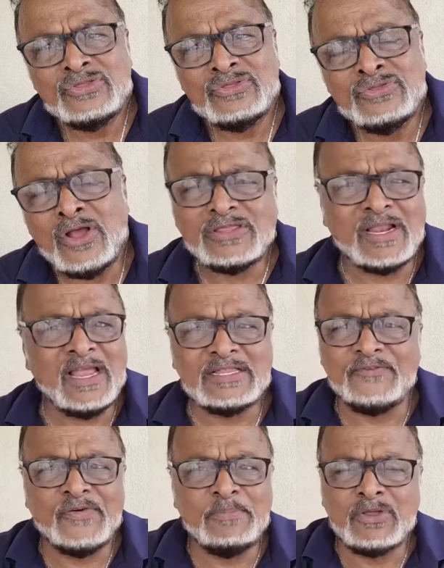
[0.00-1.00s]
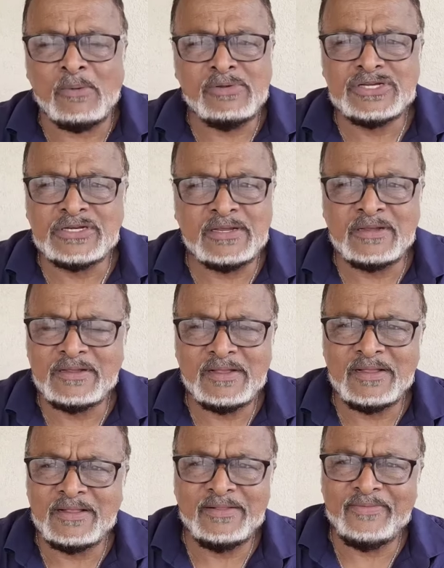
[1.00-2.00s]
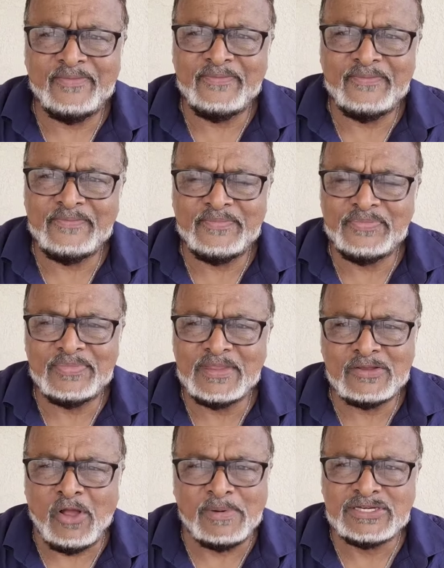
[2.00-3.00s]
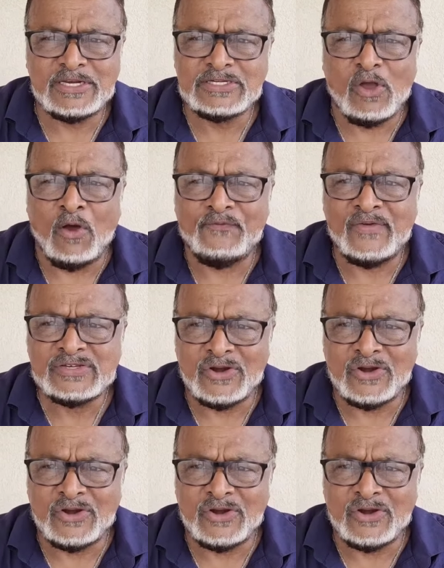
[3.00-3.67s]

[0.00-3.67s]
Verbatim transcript: Not a letter from the commissioner, commissioner's office